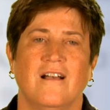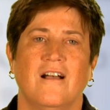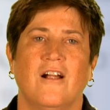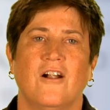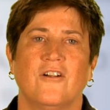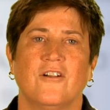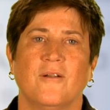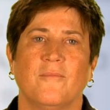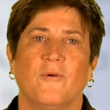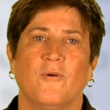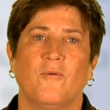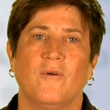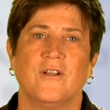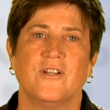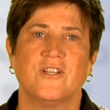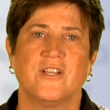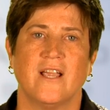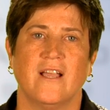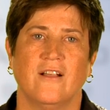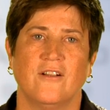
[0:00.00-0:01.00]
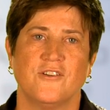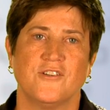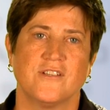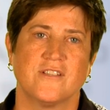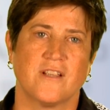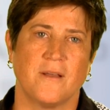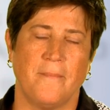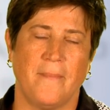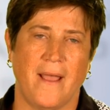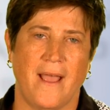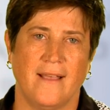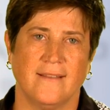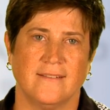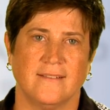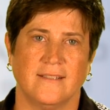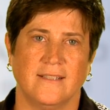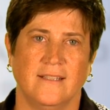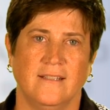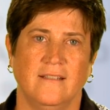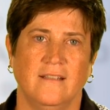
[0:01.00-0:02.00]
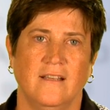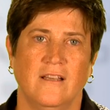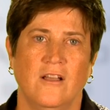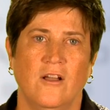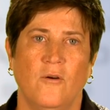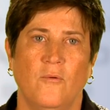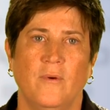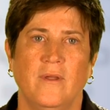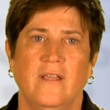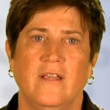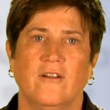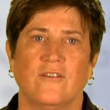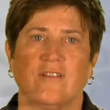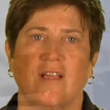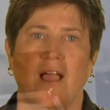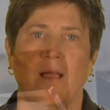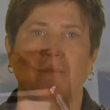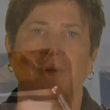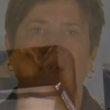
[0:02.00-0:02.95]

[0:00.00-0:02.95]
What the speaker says: Our number one challenge is capacity. We hear time and